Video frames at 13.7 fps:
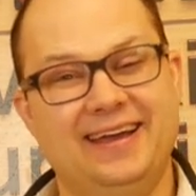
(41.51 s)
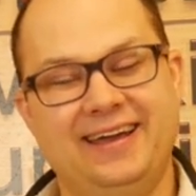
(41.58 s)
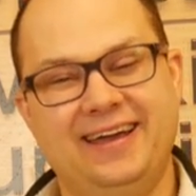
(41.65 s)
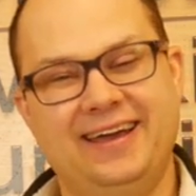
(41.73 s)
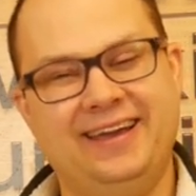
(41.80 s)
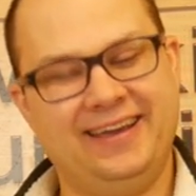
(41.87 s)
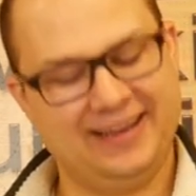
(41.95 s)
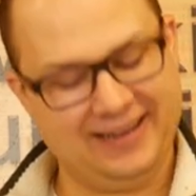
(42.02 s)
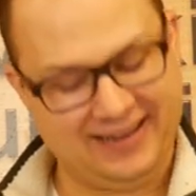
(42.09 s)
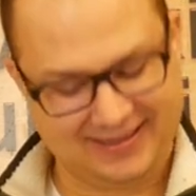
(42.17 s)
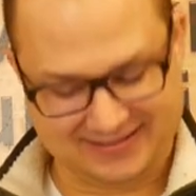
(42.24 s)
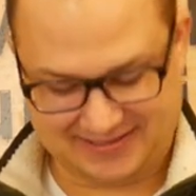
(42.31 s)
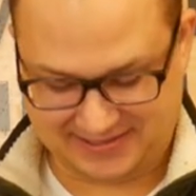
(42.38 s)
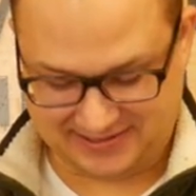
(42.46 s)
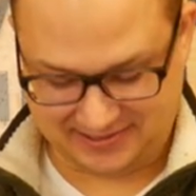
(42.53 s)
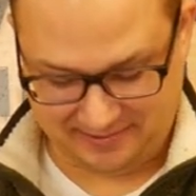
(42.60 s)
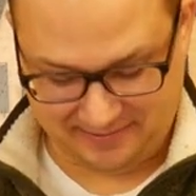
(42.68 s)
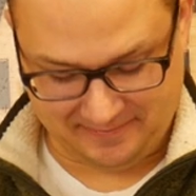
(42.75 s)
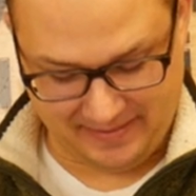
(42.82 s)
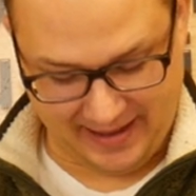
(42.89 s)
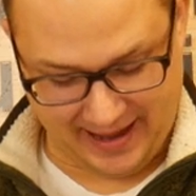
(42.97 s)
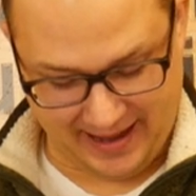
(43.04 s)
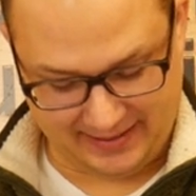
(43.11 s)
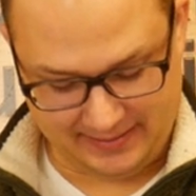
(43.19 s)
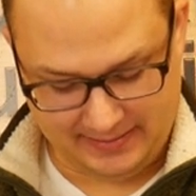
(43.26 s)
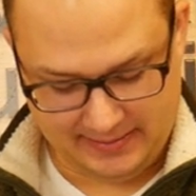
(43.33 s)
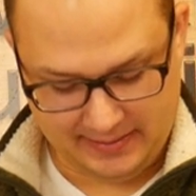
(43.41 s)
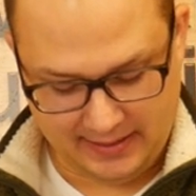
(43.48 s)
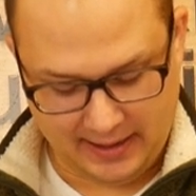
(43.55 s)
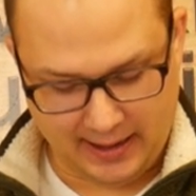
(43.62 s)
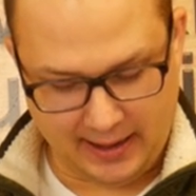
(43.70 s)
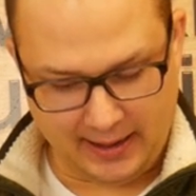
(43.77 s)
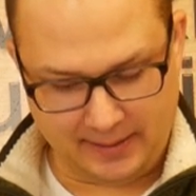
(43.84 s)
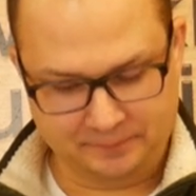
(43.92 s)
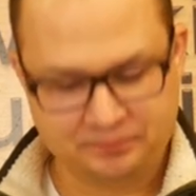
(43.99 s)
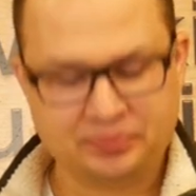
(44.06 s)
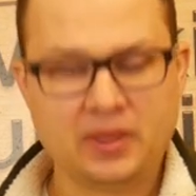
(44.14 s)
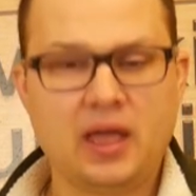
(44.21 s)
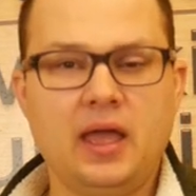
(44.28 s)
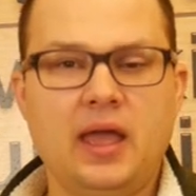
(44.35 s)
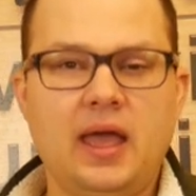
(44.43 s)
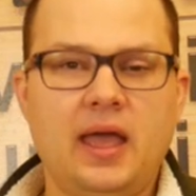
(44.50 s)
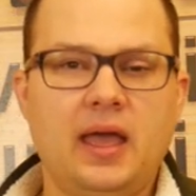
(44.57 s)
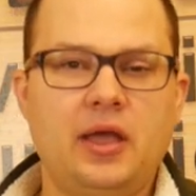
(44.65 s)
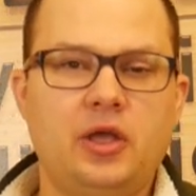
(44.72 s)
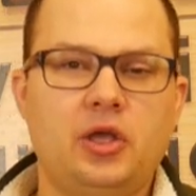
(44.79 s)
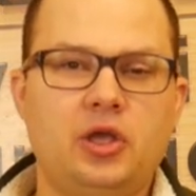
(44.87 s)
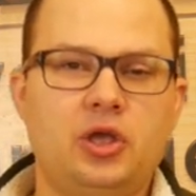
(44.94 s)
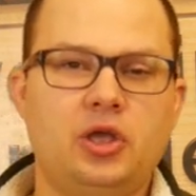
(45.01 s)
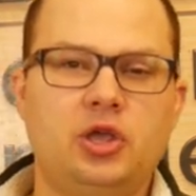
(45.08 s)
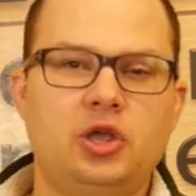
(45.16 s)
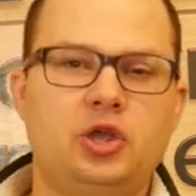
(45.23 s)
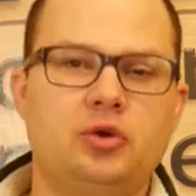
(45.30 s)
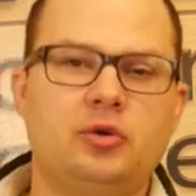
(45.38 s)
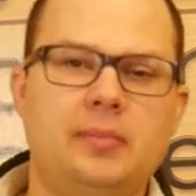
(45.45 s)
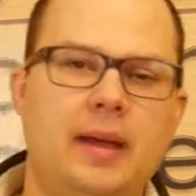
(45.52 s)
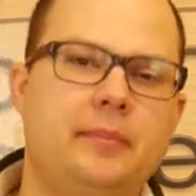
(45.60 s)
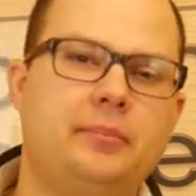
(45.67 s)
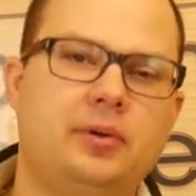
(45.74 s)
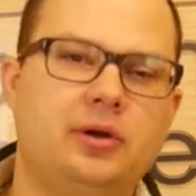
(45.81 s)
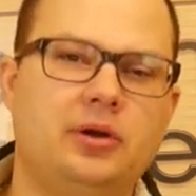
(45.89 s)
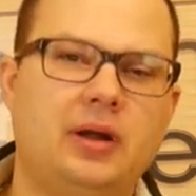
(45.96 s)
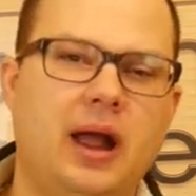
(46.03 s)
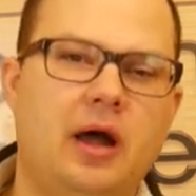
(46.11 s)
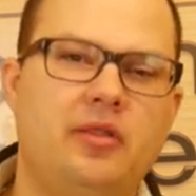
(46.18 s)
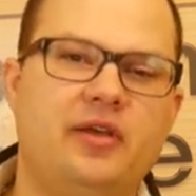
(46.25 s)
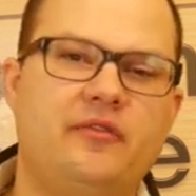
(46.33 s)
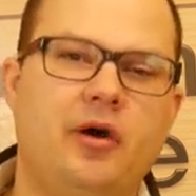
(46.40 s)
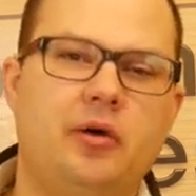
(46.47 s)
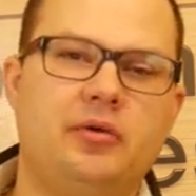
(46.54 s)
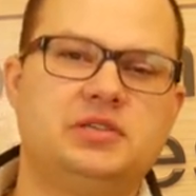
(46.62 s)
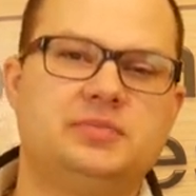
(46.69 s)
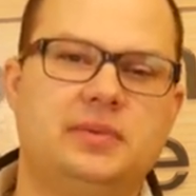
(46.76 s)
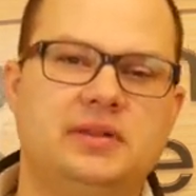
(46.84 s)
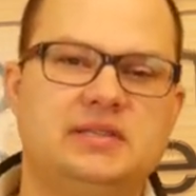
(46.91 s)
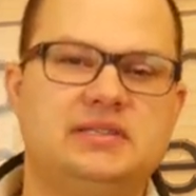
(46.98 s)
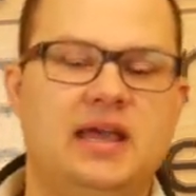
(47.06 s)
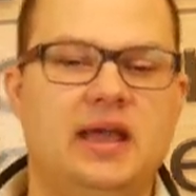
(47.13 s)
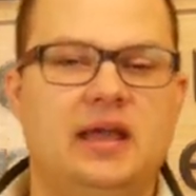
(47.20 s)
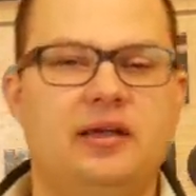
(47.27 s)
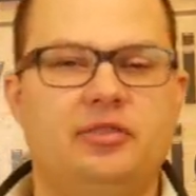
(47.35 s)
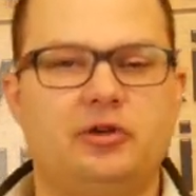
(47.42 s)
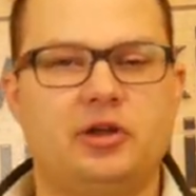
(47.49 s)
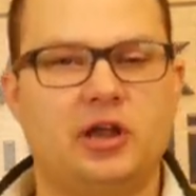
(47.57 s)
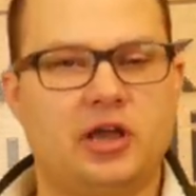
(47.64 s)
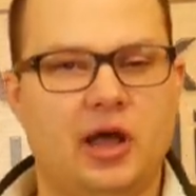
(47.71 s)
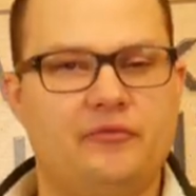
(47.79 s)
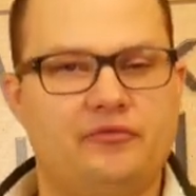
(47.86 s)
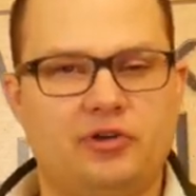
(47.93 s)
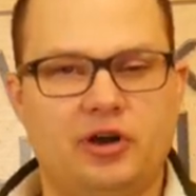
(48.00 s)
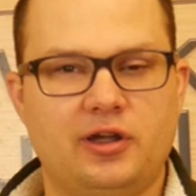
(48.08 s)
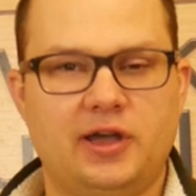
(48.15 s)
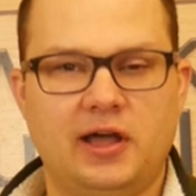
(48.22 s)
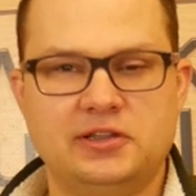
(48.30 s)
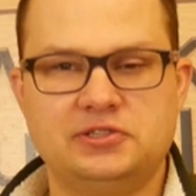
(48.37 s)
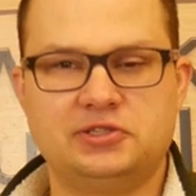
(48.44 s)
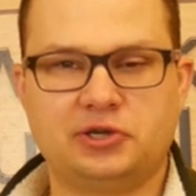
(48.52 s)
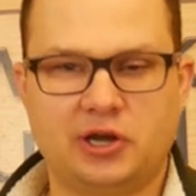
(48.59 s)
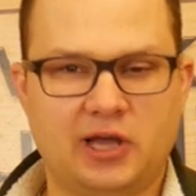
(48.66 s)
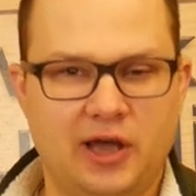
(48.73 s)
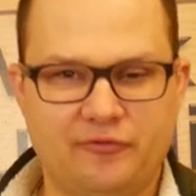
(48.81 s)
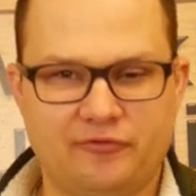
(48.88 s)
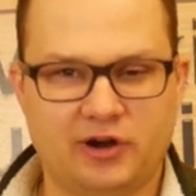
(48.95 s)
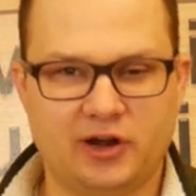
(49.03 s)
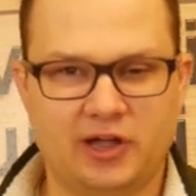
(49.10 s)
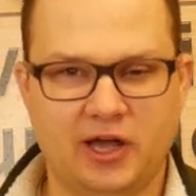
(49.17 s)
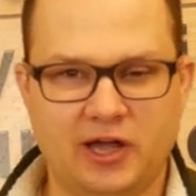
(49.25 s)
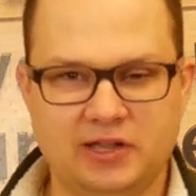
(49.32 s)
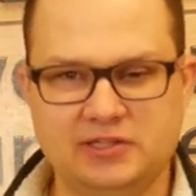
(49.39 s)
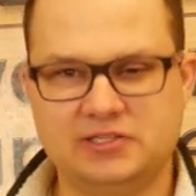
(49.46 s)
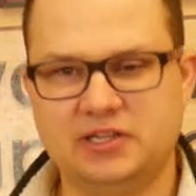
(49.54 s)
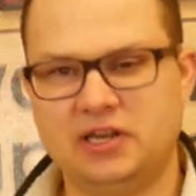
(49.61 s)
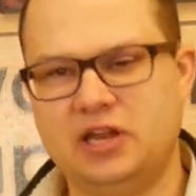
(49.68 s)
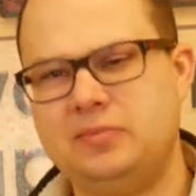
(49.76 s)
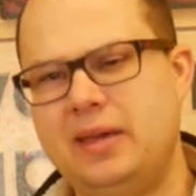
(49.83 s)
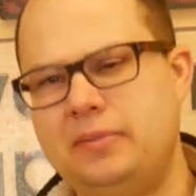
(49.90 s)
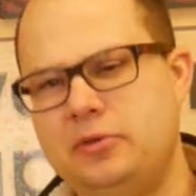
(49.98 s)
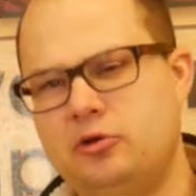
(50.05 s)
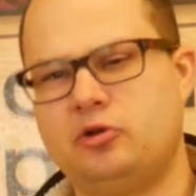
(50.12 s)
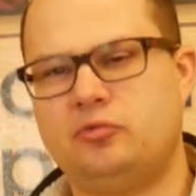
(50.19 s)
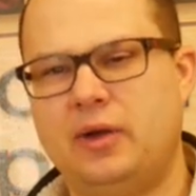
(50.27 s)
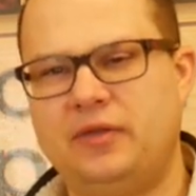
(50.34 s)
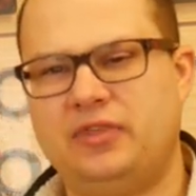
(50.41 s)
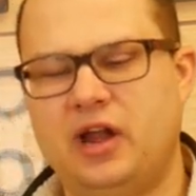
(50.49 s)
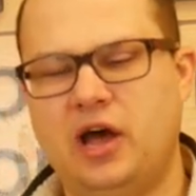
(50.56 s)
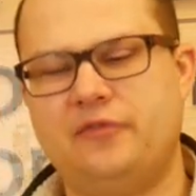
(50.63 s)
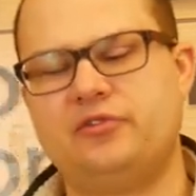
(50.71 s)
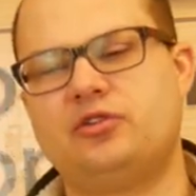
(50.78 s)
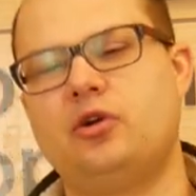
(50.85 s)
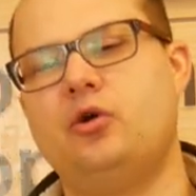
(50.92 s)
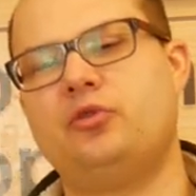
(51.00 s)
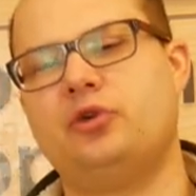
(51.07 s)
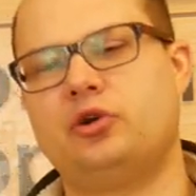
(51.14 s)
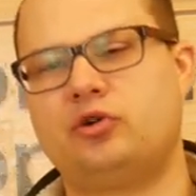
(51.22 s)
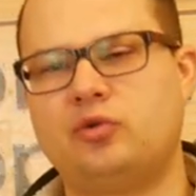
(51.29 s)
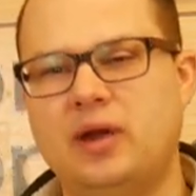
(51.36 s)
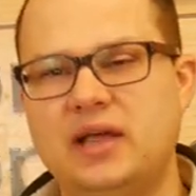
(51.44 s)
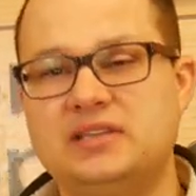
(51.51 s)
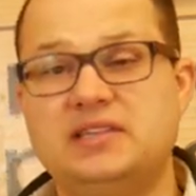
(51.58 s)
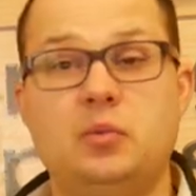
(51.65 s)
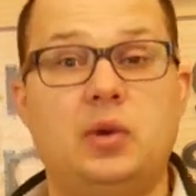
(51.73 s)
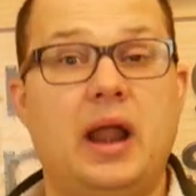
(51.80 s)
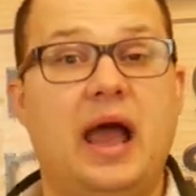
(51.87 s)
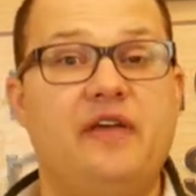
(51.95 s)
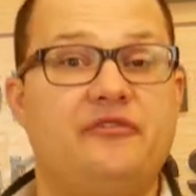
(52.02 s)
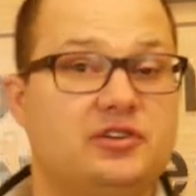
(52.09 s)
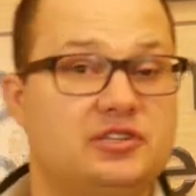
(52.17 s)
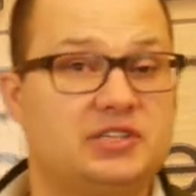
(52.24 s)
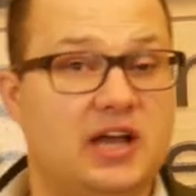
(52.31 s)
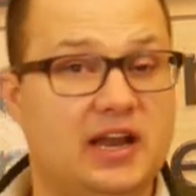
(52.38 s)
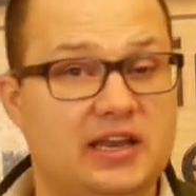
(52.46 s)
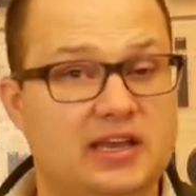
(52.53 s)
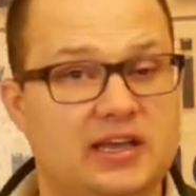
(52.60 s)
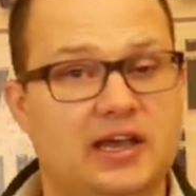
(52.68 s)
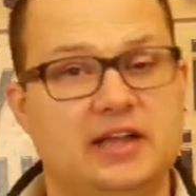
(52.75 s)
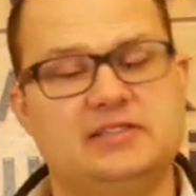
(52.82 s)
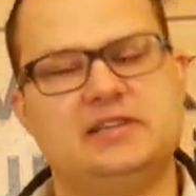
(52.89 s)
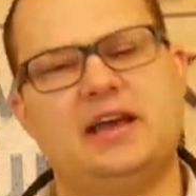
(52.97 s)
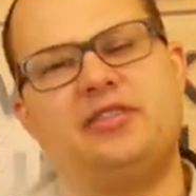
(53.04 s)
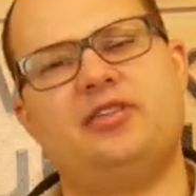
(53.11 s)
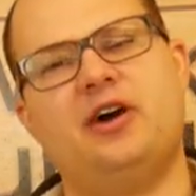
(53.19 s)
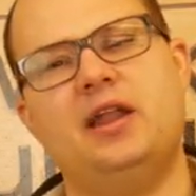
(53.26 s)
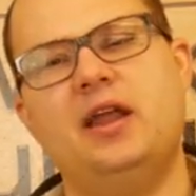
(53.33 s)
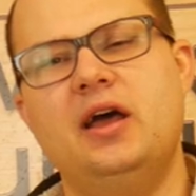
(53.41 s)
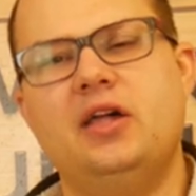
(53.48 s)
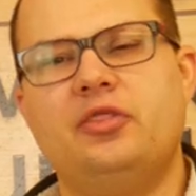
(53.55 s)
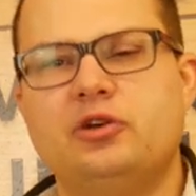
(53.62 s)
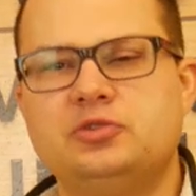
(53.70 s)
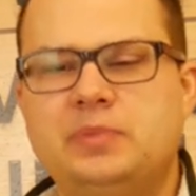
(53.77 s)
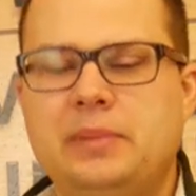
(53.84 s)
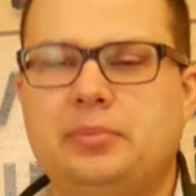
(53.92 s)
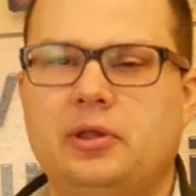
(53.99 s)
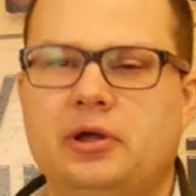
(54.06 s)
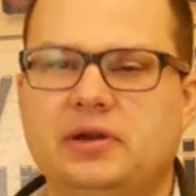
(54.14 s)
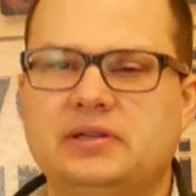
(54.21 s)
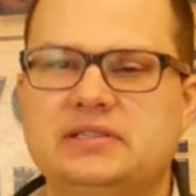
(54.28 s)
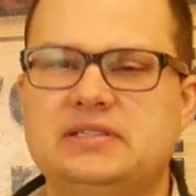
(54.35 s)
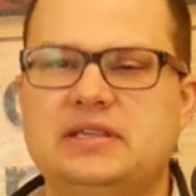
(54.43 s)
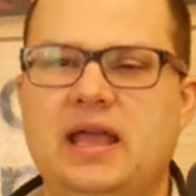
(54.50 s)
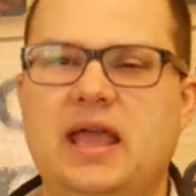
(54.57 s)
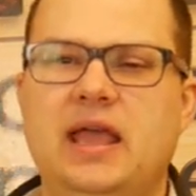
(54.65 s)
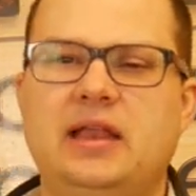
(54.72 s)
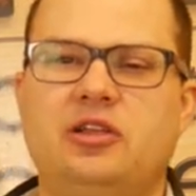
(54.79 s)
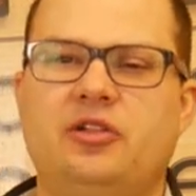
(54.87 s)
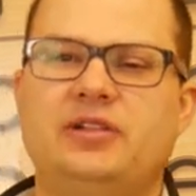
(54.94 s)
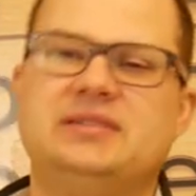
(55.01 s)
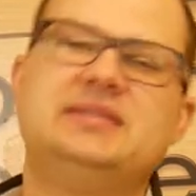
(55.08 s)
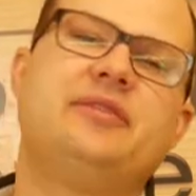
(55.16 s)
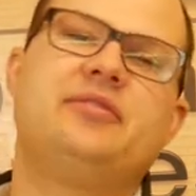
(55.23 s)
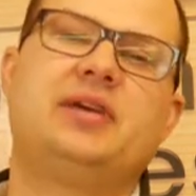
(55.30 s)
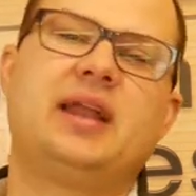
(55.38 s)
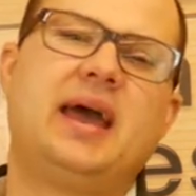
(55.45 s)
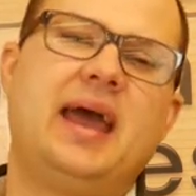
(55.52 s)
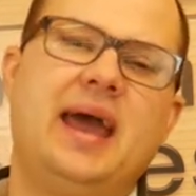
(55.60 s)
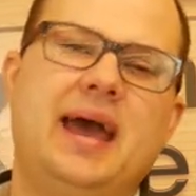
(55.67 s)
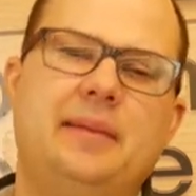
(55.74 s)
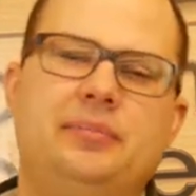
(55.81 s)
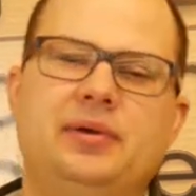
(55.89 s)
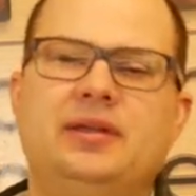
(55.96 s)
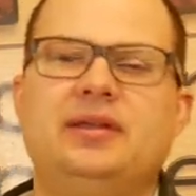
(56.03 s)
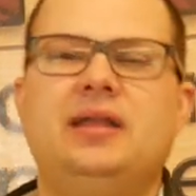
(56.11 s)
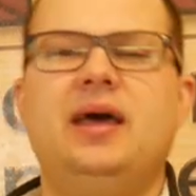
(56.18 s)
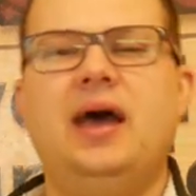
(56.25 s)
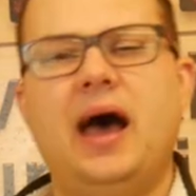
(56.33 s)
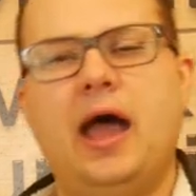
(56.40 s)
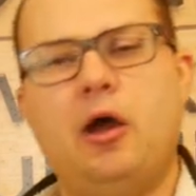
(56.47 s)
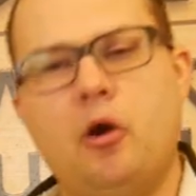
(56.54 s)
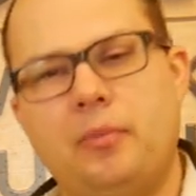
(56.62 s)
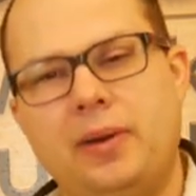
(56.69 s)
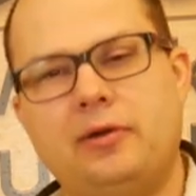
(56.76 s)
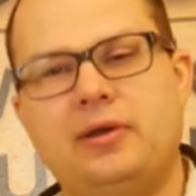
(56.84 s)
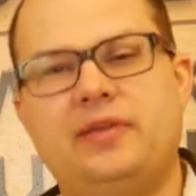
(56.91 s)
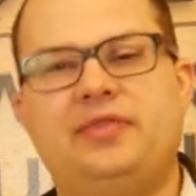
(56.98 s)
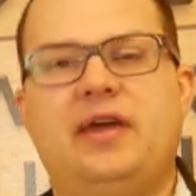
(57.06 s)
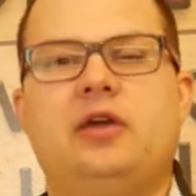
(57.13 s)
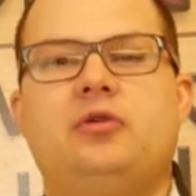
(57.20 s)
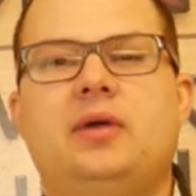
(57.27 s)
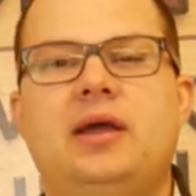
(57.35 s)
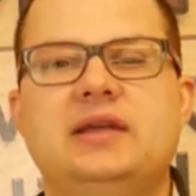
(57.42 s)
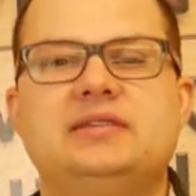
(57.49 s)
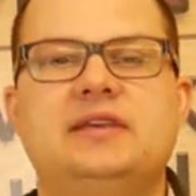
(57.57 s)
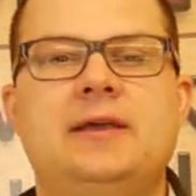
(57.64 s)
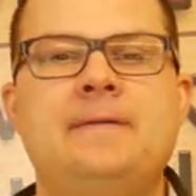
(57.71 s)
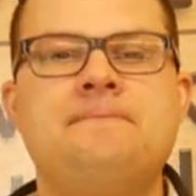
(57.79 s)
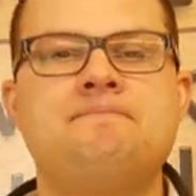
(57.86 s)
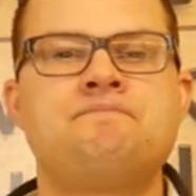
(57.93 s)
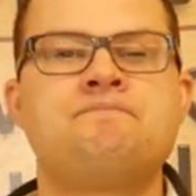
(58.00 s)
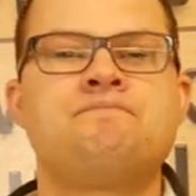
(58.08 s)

it's so bad. Um, you remember how they've always been saying they're going to come for our guns, they're going to come for our guns, and, and maybe you could write that off as, oh, they're crazy. When I first got into guns, I thought, those people are insane, you know, that's never going to happen. I hope I don't get that crazy.